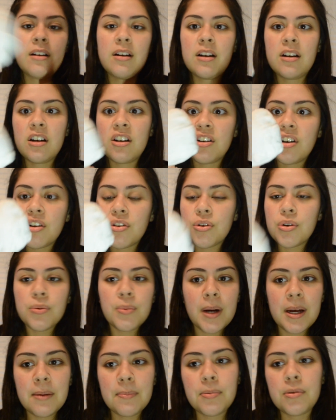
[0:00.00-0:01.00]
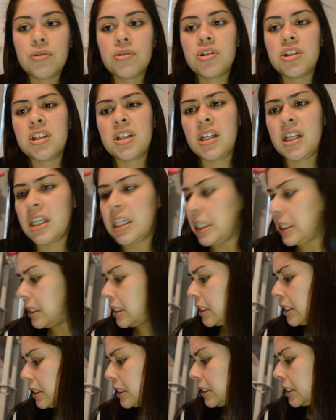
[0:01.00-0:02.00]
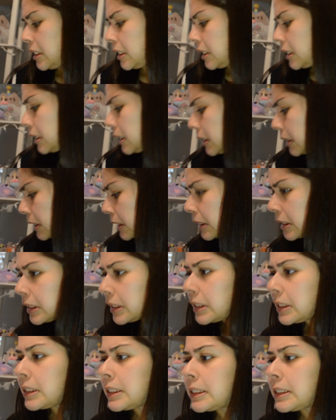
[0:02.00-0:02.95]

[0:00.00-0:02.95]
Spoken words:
And another white Pusheen. Ugh.